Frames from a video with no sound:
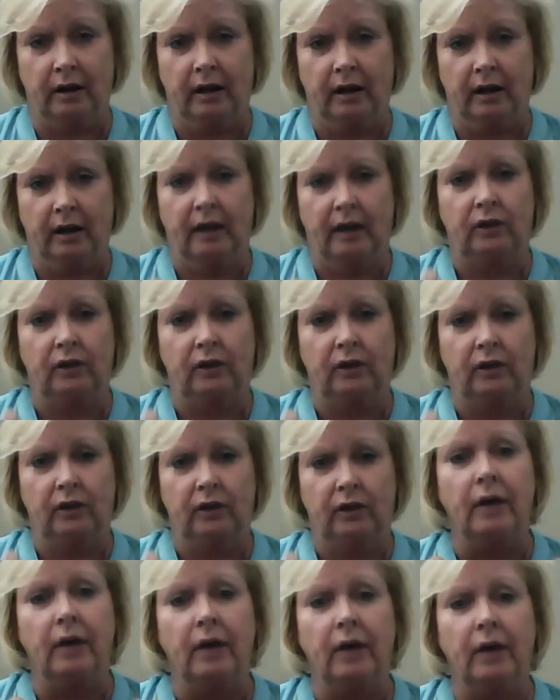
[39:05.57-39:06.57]
You
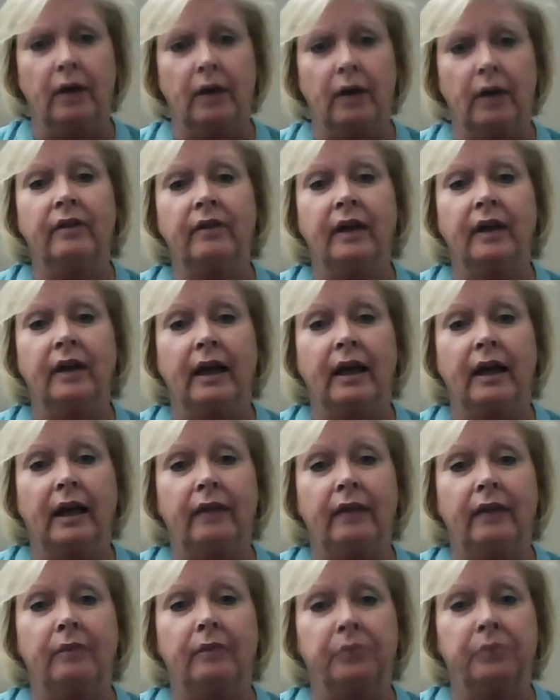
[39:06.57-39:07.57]
have the
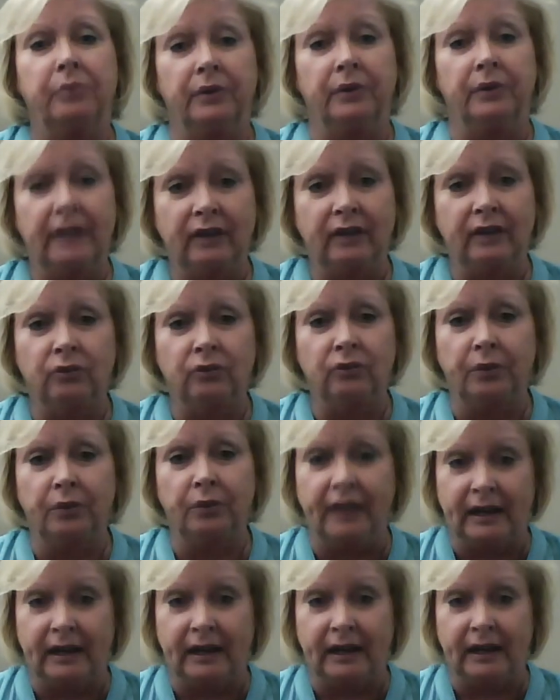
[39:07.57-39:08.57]
brilliance within
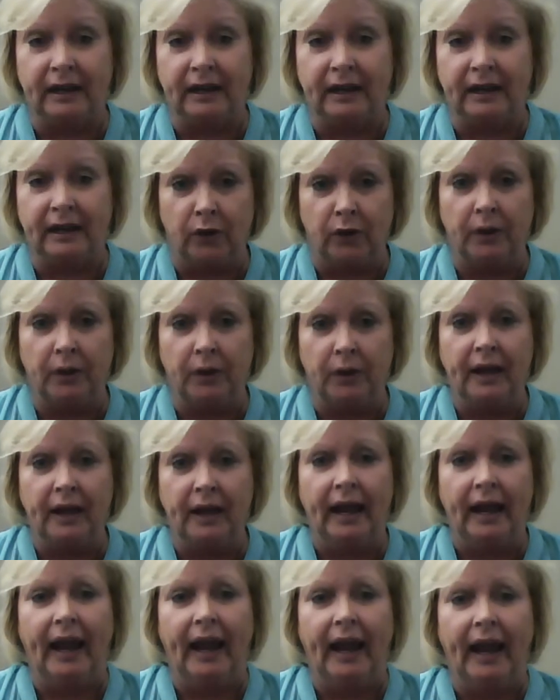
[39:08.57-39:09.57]
you,
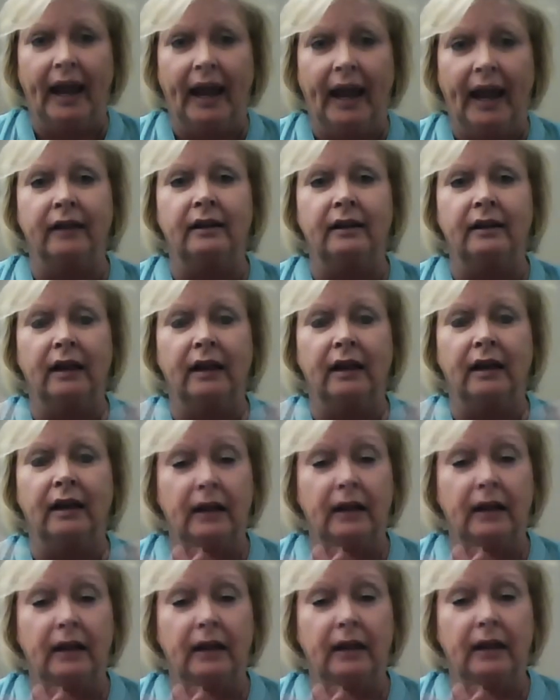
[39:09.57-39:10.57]
and
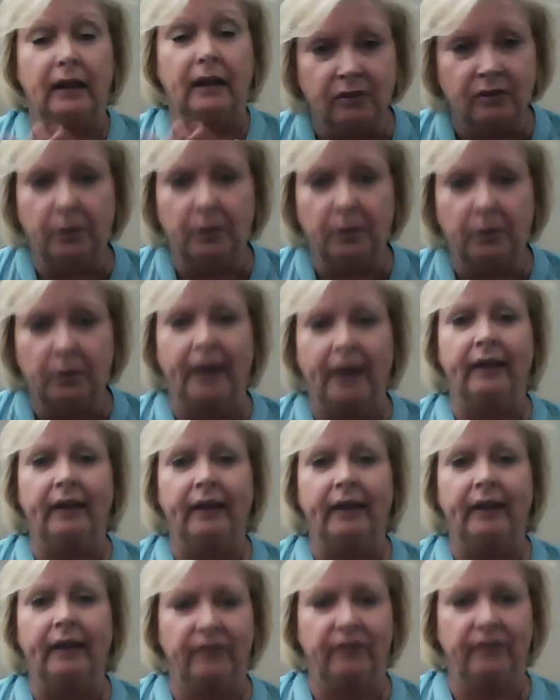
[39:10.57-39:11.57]
cast away the
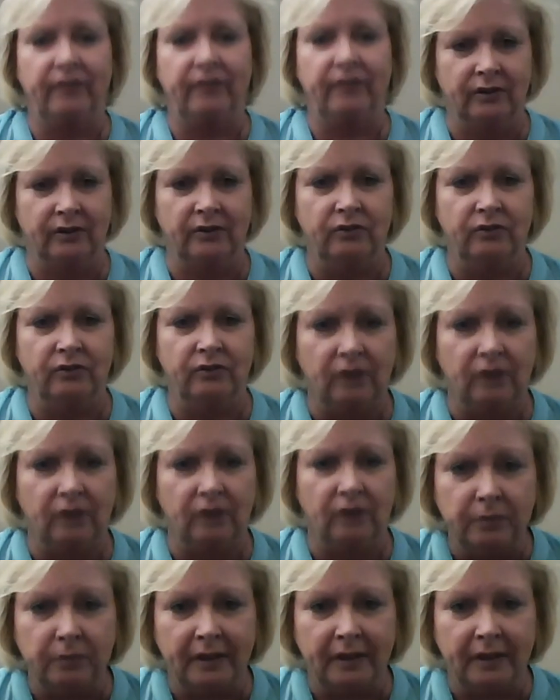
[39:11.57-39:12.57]
fears of
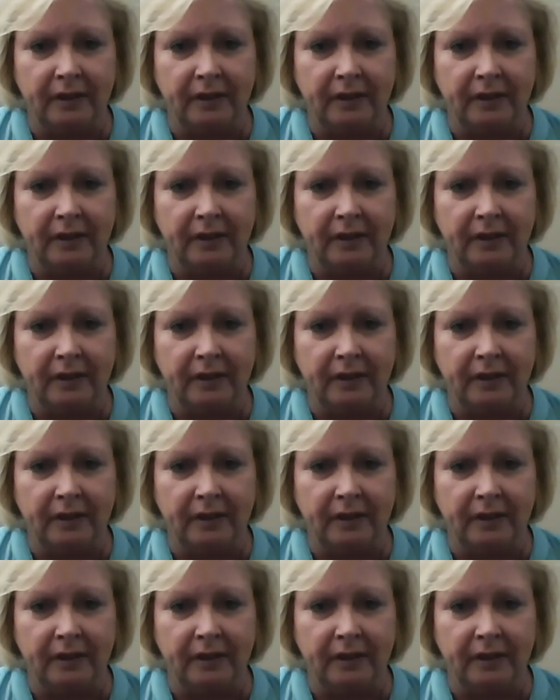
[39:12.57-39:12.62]
judgment,